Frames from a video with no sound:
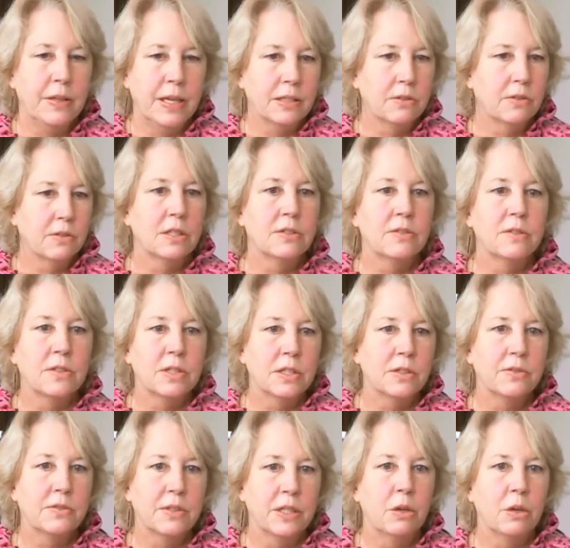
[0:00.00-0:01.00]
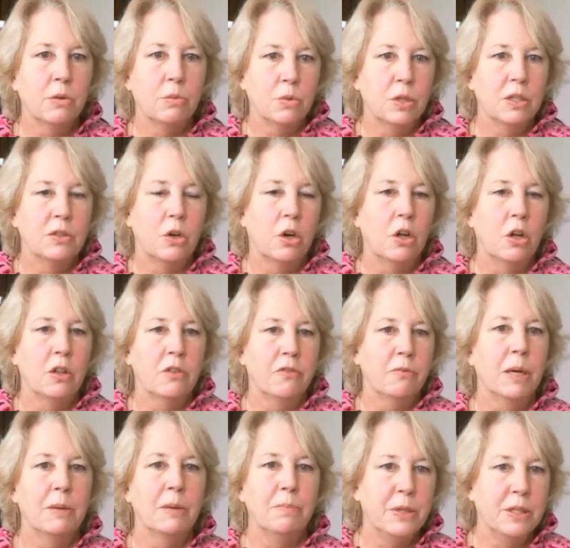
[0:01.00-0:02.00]
that's consistent with all of
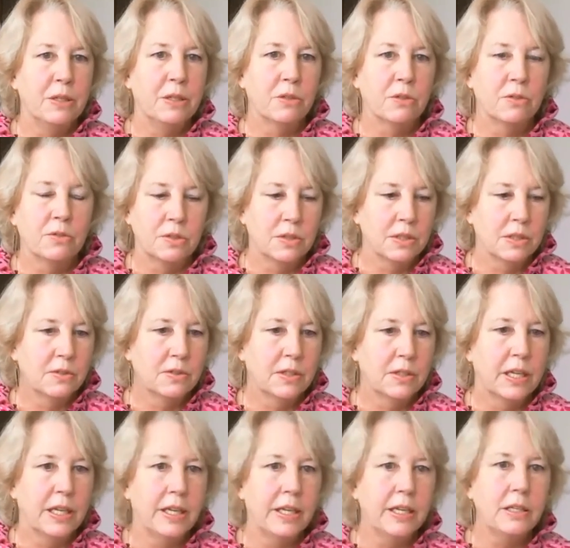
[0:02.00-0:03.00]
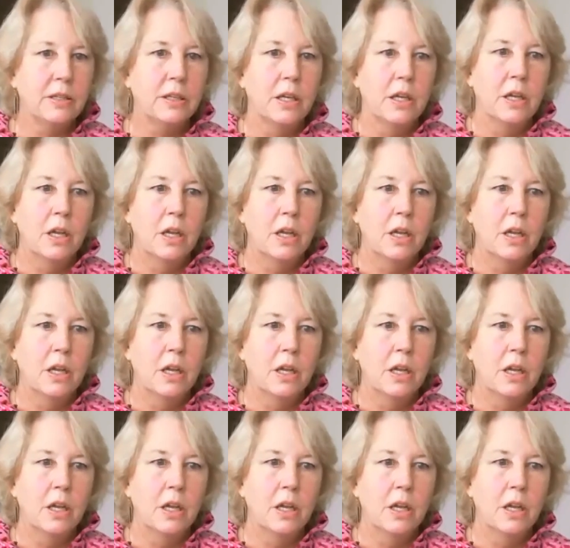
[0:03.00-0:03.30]
my peers in the state.